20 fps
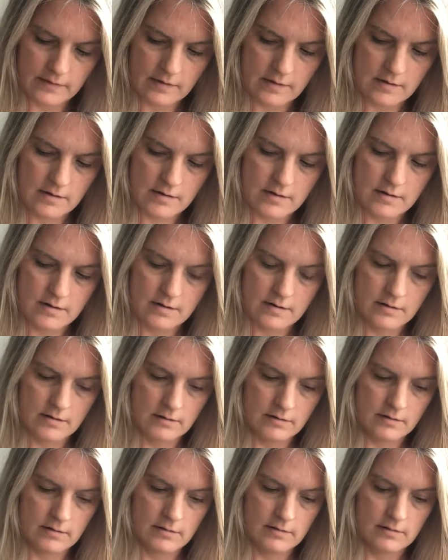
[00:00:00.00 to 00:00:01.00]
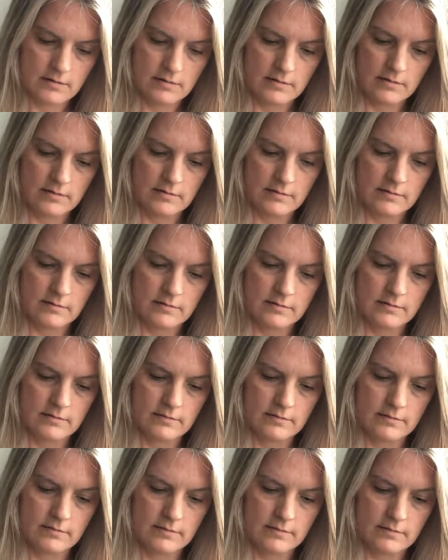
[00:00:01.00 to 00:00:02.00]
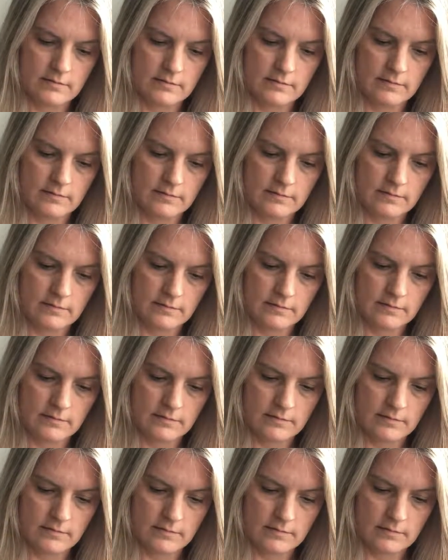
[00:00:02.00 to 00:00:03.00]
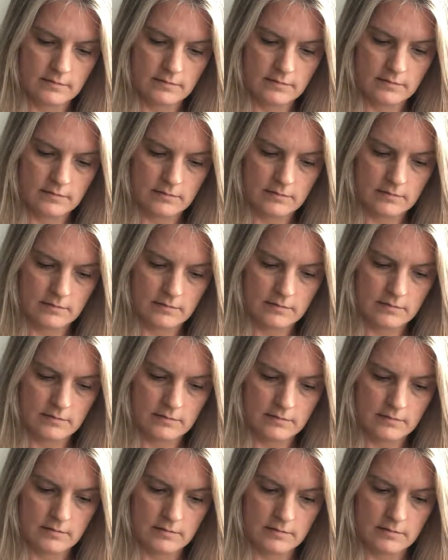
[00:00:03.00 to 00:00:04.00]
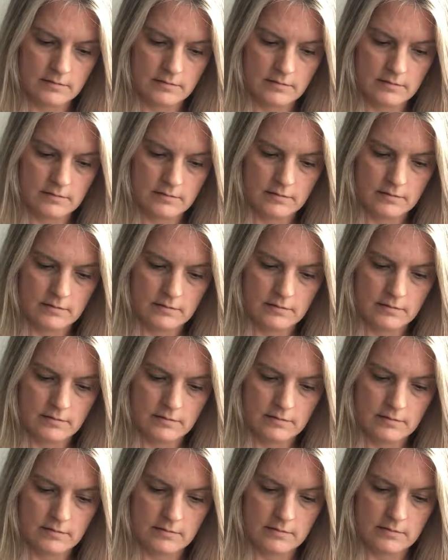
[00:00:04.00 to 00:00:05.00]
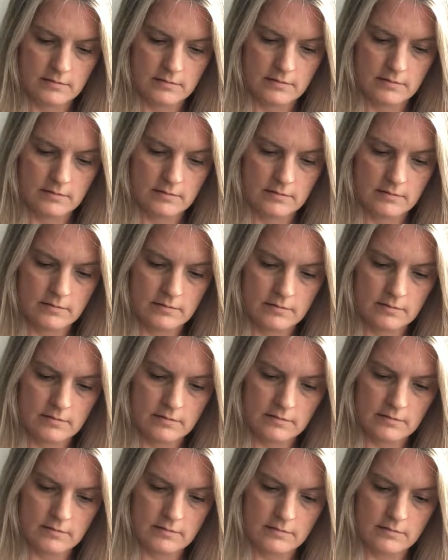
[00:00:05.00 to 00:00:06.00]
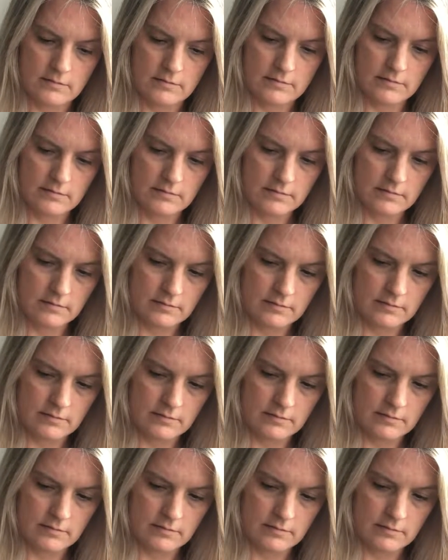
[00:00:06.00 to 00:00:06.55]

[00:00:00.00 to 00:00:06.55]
No one is speaking in this clip.